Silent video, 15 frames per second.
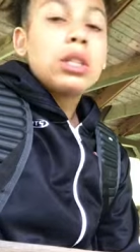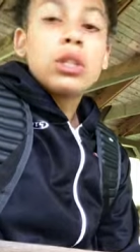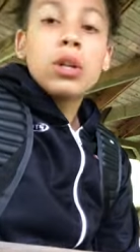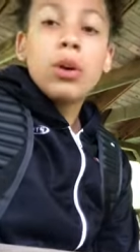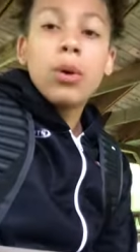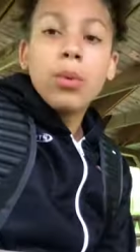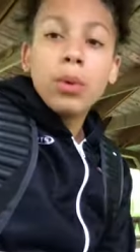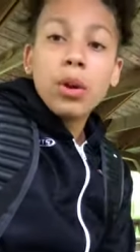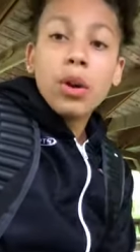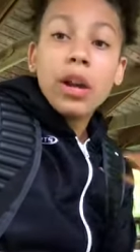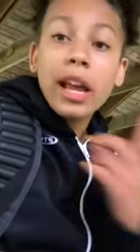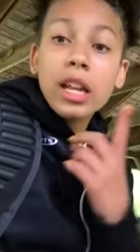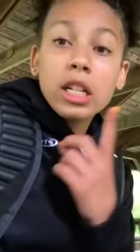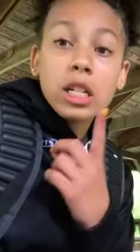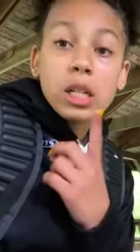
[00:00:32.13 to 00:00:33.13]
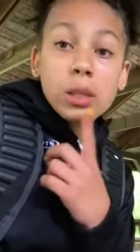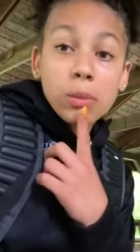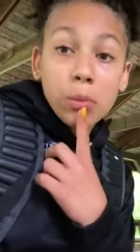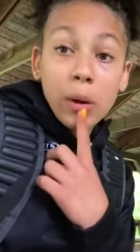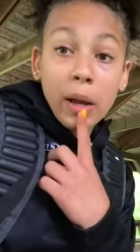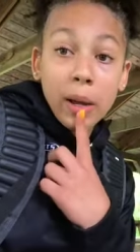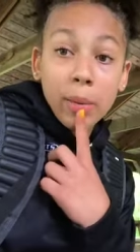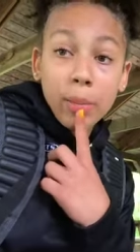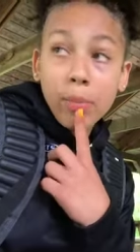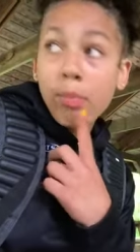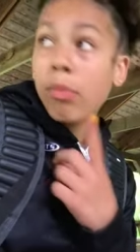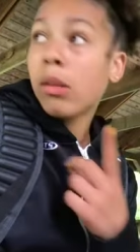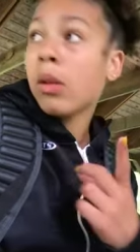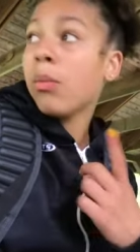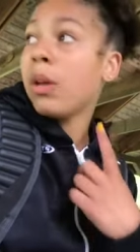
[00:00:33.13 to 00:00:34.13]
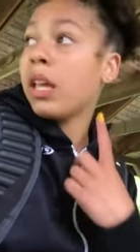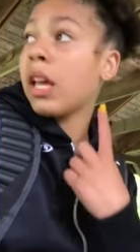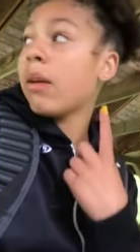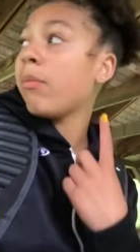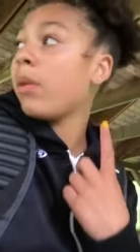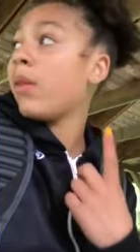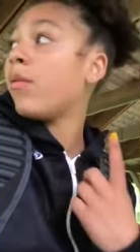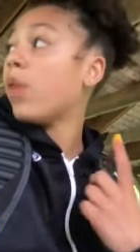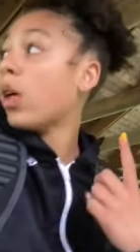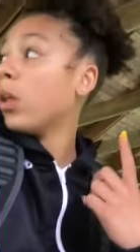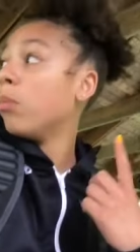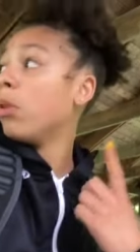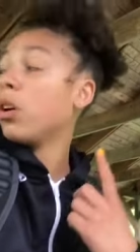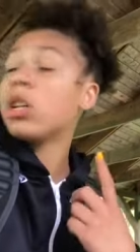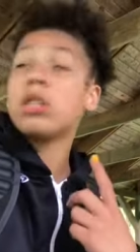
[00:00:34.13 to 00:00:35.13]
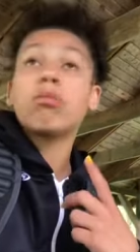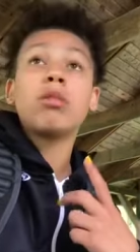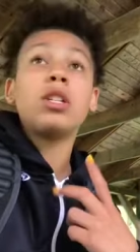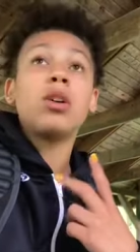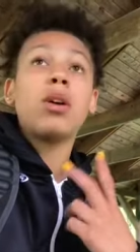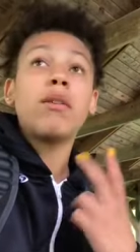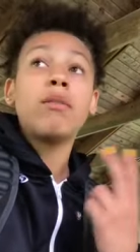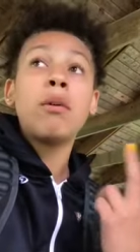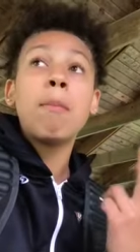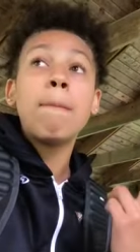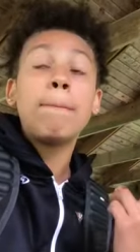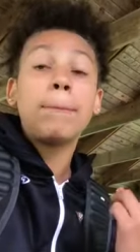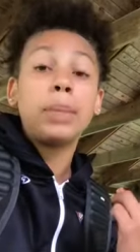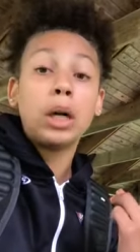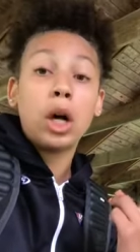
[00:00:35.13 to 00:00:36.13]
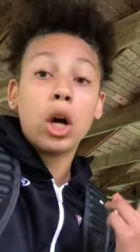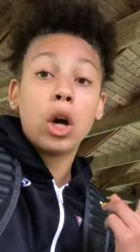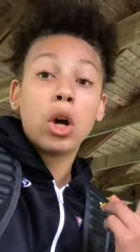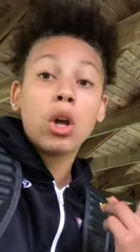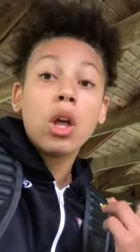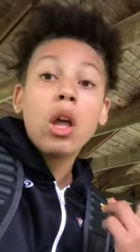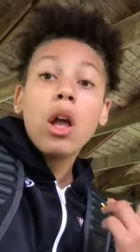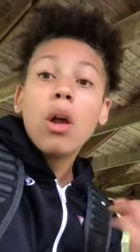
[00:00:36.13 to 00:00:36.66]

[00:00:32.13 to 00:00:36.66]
So cold. you can't swim. We can't play volleyball because we don't have a ball.